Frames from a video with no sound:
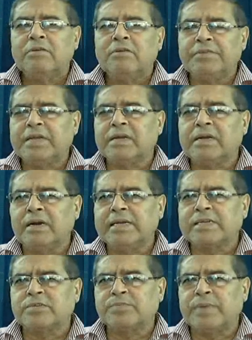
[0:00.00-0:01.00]
We can't
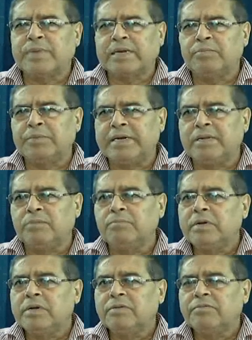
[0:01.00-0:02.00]
expect a
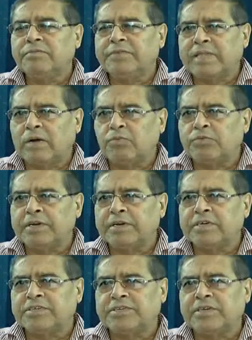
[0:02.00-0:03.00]
medium without
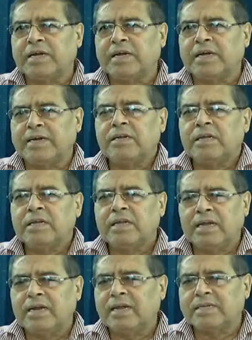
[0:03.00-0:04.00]
inertia and
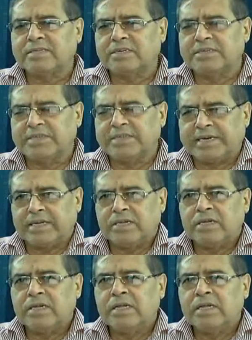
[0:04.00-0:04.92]
elasticity.